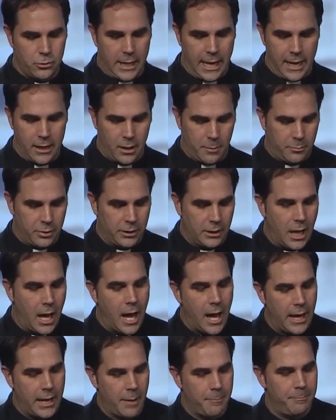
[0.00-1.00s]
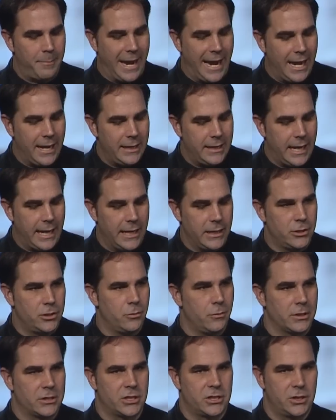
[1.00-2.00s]
can't apply a Band-Aid
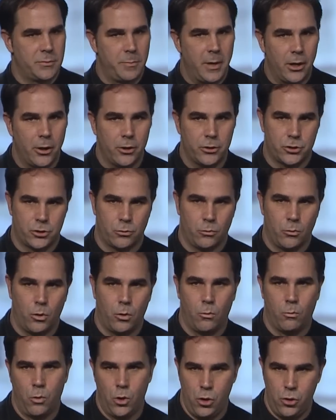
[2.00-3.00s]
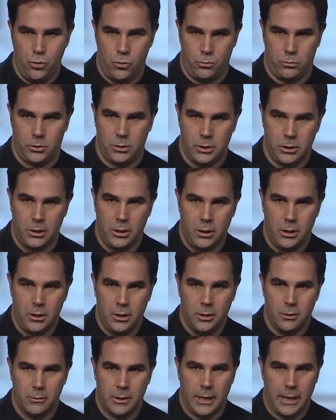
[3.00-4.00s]
to a spiritual wound,
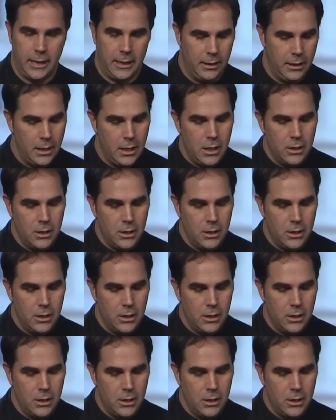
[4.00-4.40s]
okay?